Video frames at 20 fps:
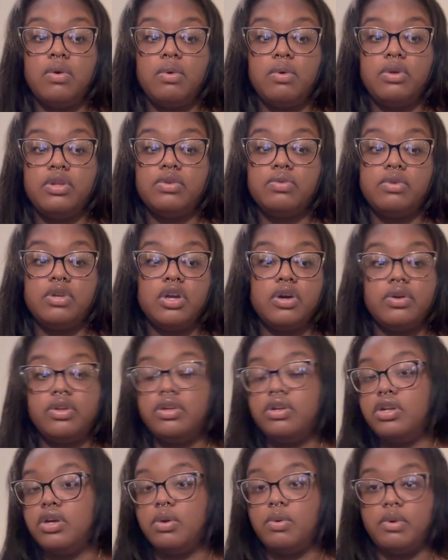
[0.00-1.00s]
know you
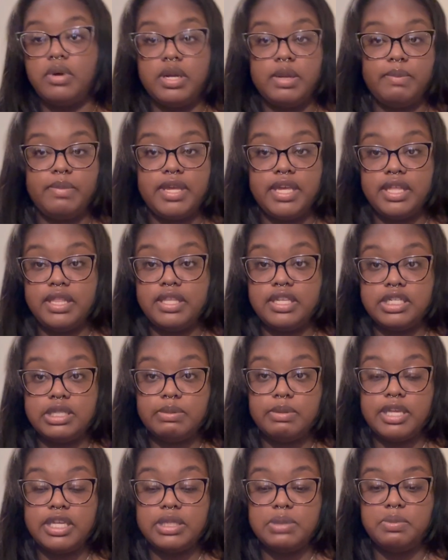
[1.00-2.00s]
don't want to be in this
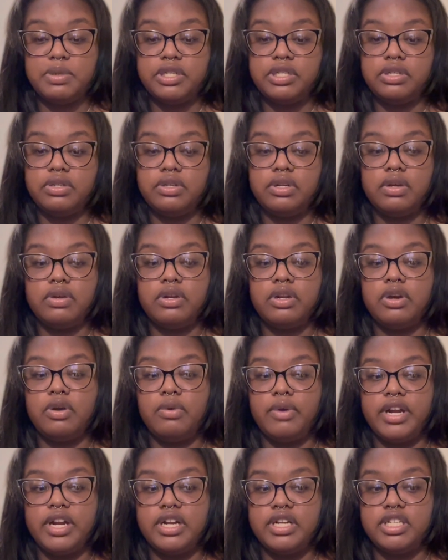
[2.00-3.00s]
place, but you don't know
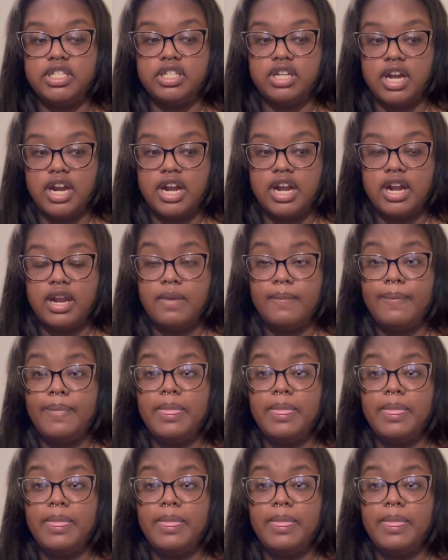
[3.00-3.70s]
where to start,